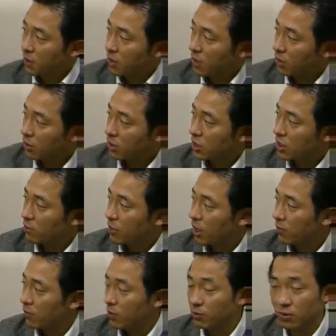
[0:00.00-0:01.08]
Cannot
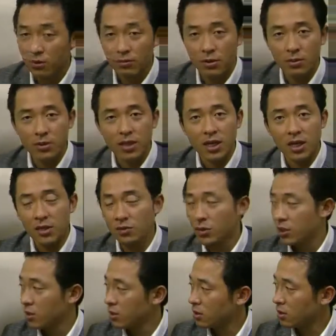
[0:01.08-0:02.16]
apply for the blue form tax
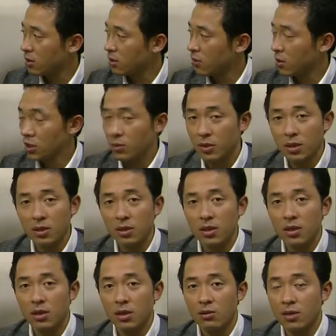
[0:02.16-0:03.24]
return, which means
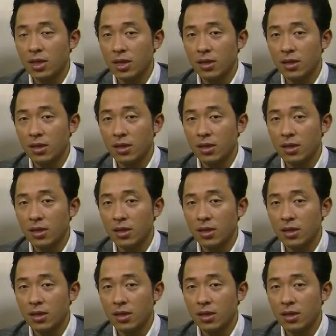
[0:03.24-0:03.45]
no